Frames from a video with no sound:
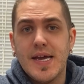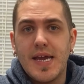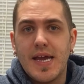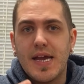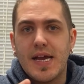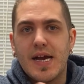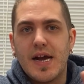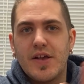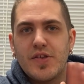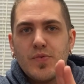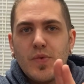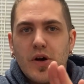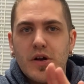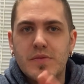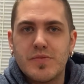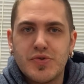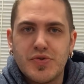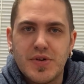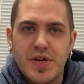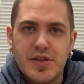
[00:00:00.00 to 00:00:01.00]
Hey guys,
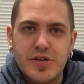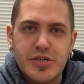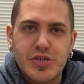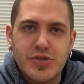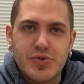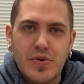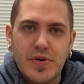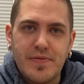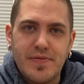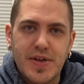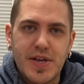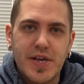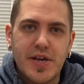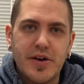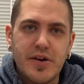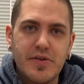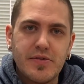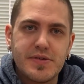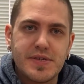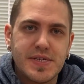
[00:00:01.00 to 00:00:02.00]
welcome to another short
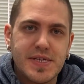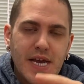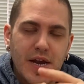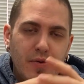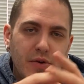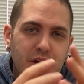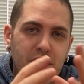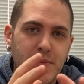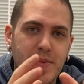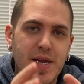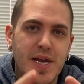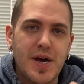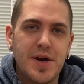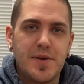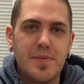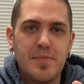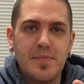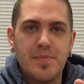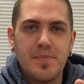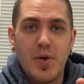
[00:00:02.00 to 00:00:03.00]
video. Today we're going to be
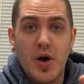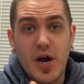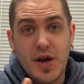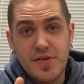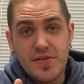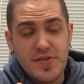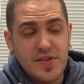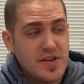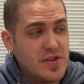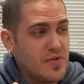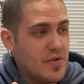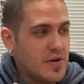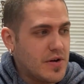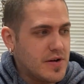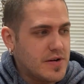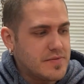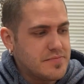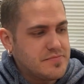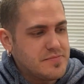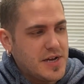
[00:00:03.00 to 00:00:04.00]
unboxing
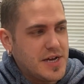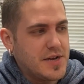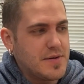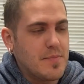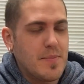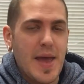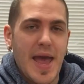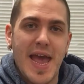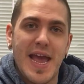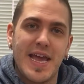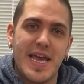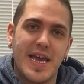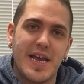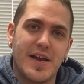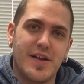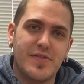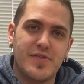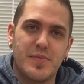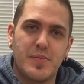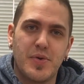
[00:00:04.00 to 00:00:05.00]
or
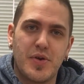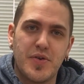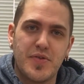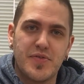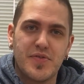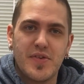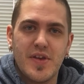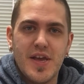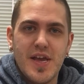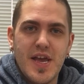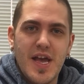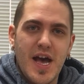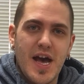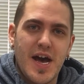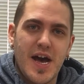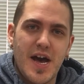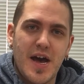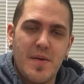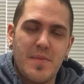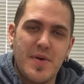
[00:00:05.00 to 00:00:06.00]
unbagging, I suppose,
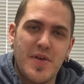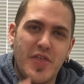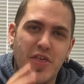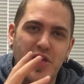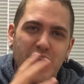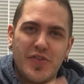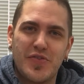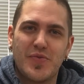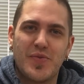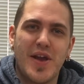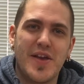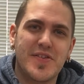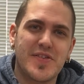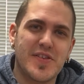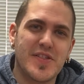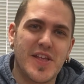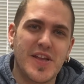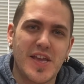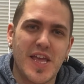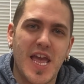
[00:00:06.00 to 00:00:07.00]
this
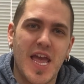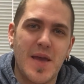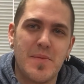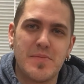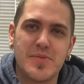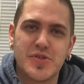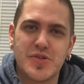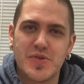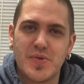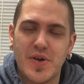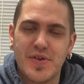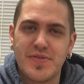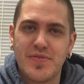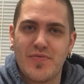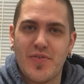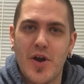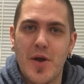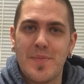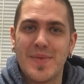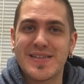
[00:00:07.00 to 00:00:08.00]
resin that came to us
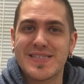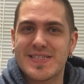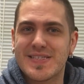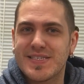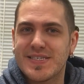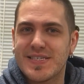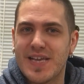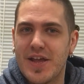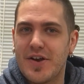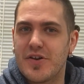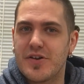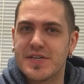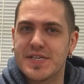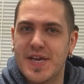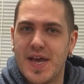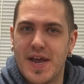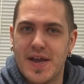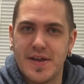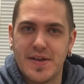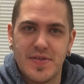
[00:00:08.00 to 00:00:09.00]
from
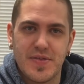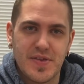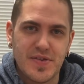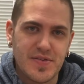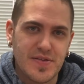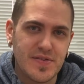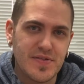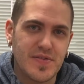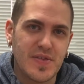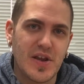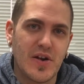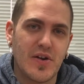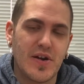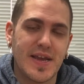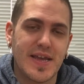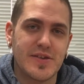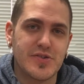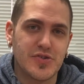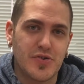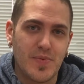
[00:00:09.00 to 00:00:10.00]
Senertek. This is
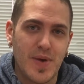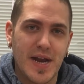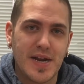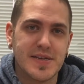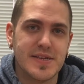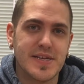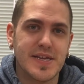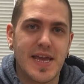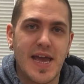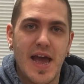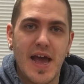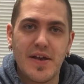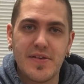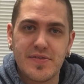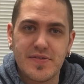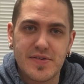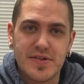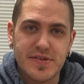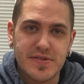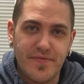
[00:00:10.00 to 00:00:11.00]
their
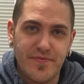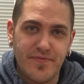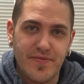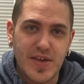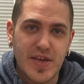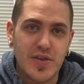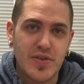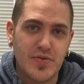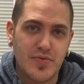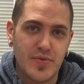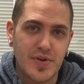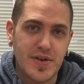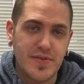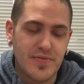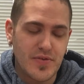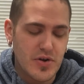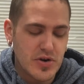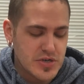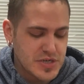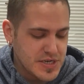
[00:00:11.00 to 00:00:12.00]
direct-to-cast V3
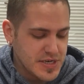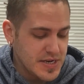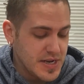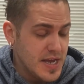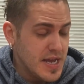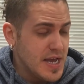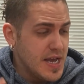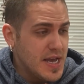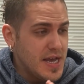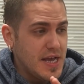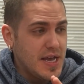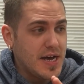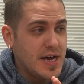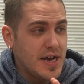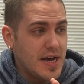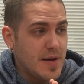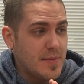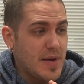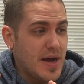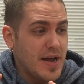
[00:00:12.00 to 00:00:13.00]
version.
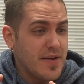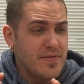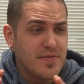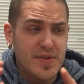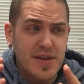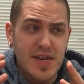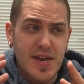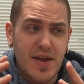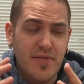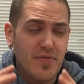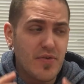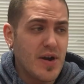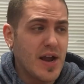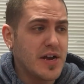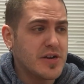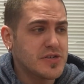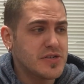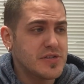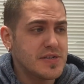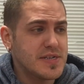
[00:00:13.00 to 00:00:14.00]
I've never
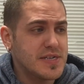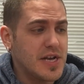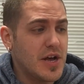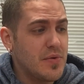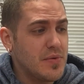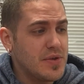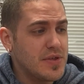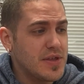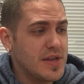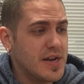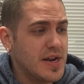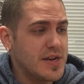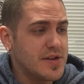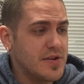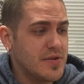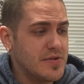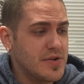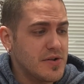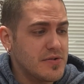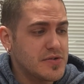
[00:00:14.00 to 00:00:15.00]
actually dealt with it. I
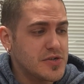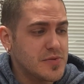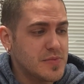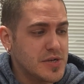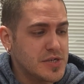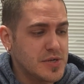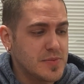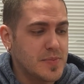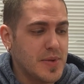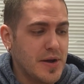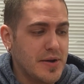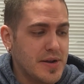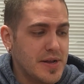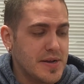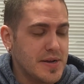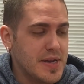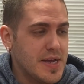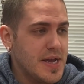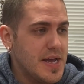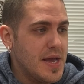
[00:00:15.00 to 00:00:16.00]
don't know too much about
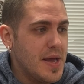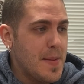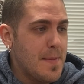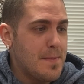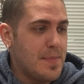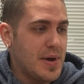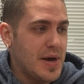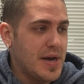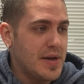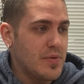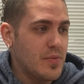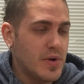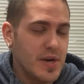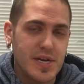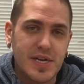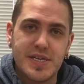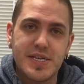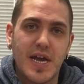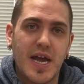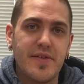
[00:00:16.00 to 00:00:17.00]
it, but we're
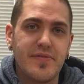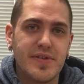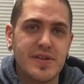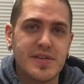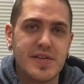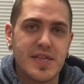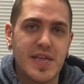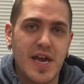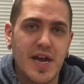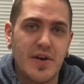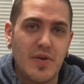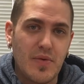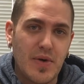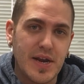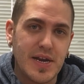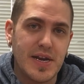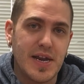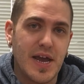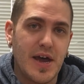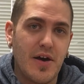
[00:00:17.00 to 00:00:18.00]
going to dive into that
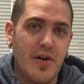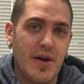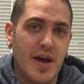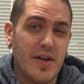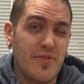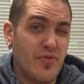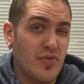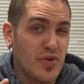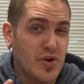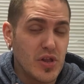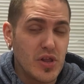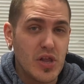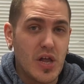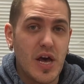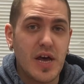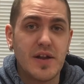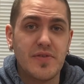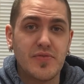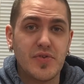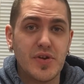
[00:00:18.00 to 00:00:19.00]
right now. I've heard a
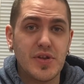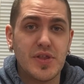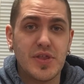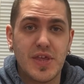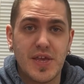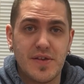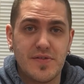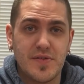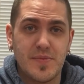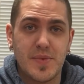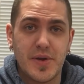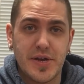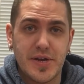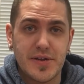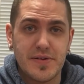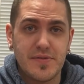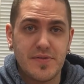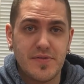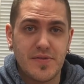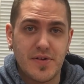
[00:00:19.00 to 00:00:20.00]
lot of good things about
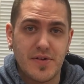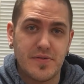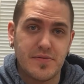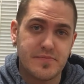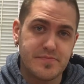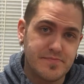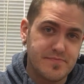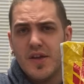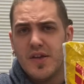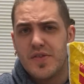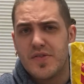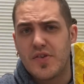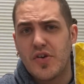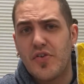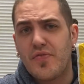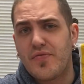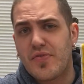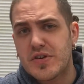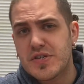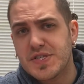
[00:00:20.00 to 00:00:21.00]
it. So
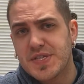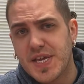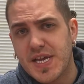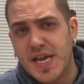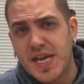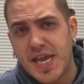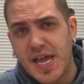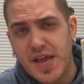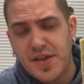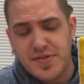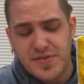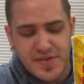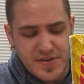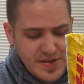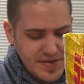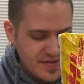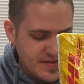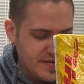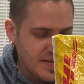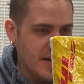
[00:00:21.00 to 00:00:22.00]
first thing I guess
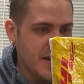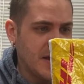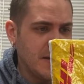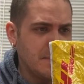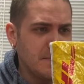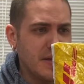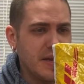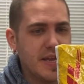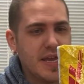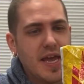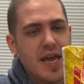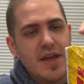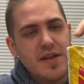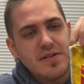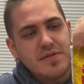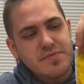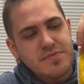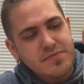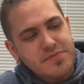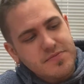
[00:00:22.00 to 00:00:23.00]
is I
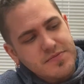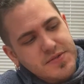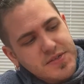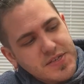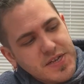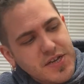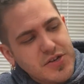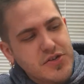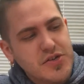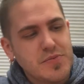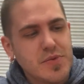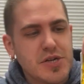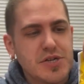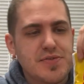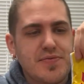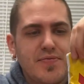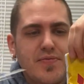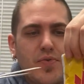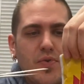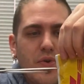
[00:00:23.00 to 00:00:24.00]
can't say too
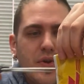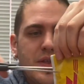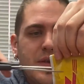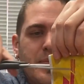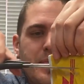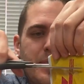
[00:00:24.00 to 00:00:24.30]
much for the